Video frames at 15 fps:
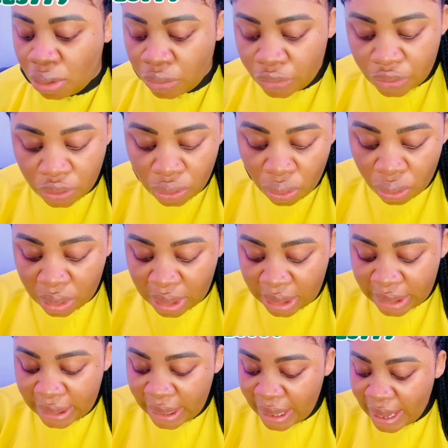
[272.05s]
So
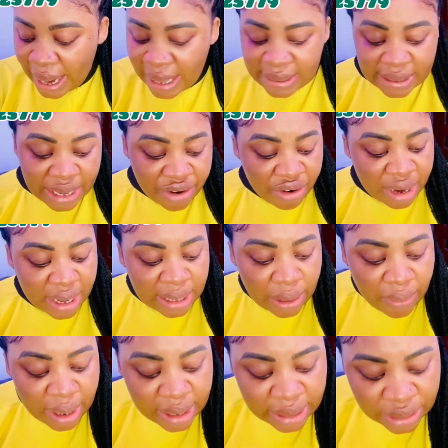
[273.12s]
the last ingredient in
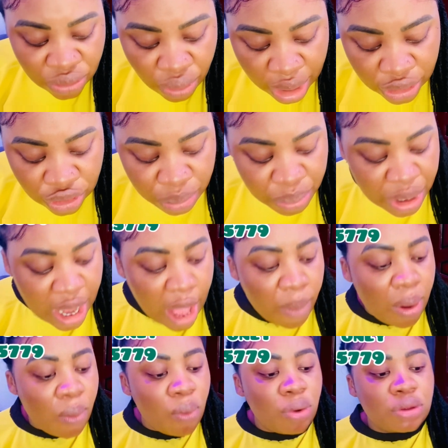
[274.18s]
our list is going to be
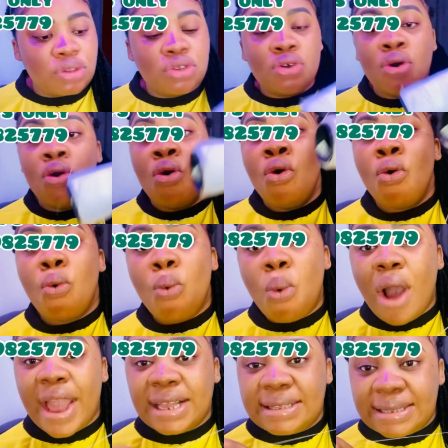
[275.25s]
our what?
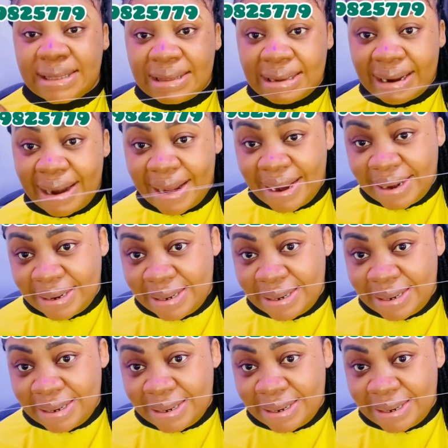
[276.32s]
White thread.